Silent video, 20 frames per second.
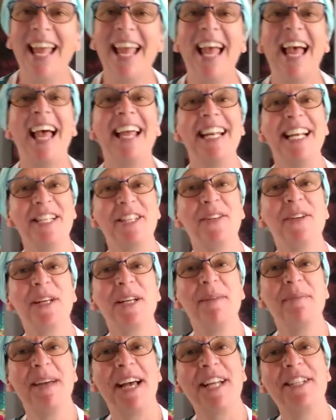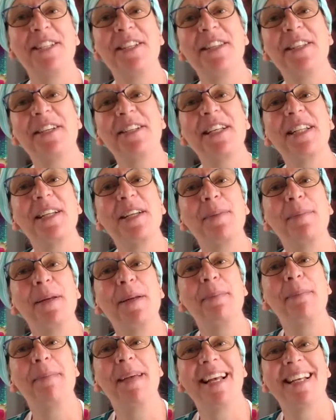And as you can imagine, there's a little bit
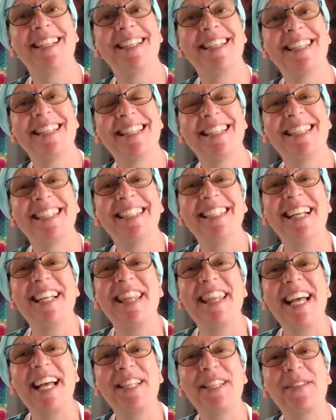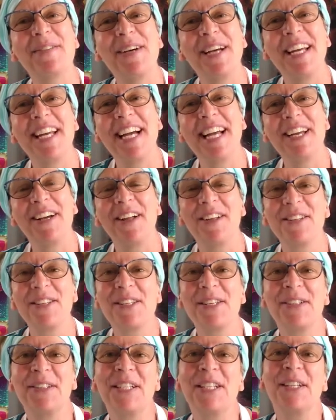of mess. That's why I
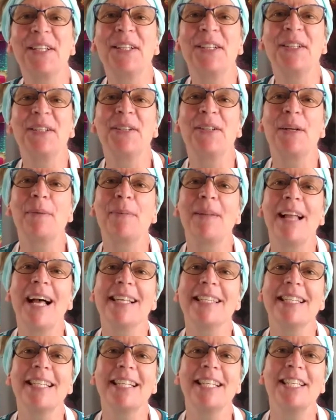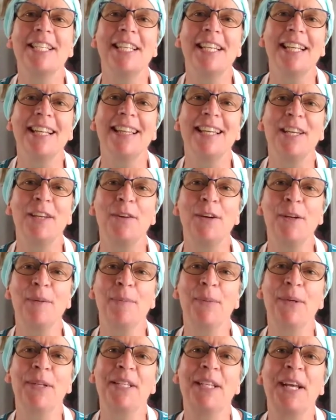also include a plastic sheet that you can
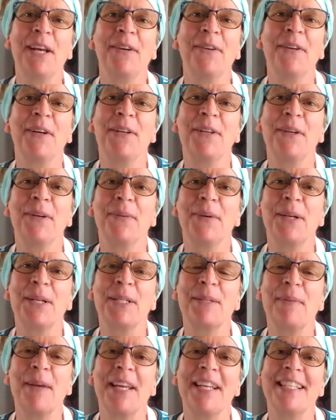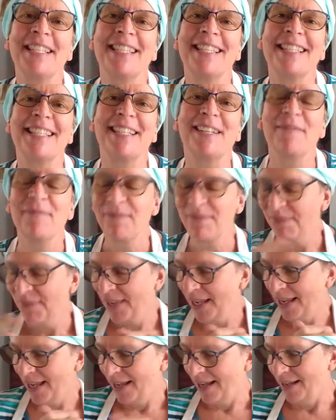put down on your workspace.
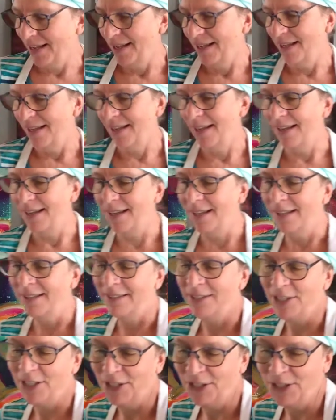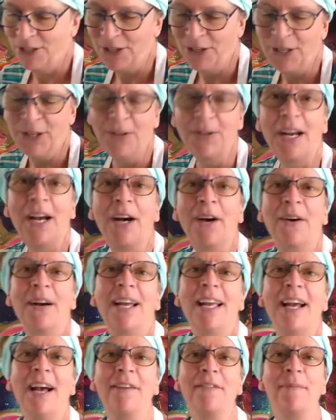I'll just show you how I
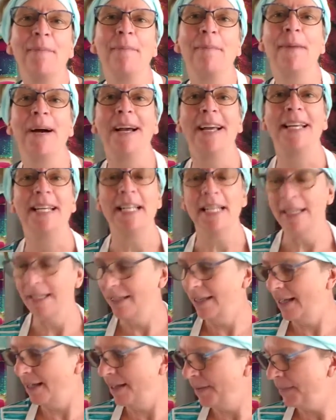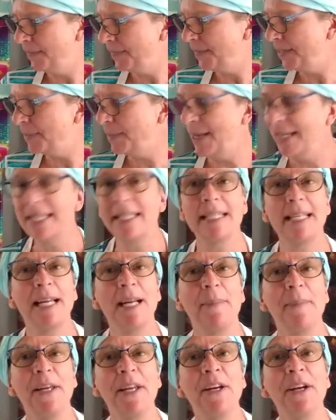have my space set
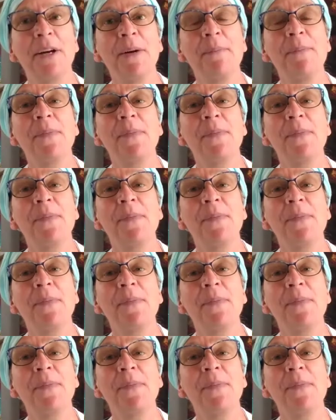up here,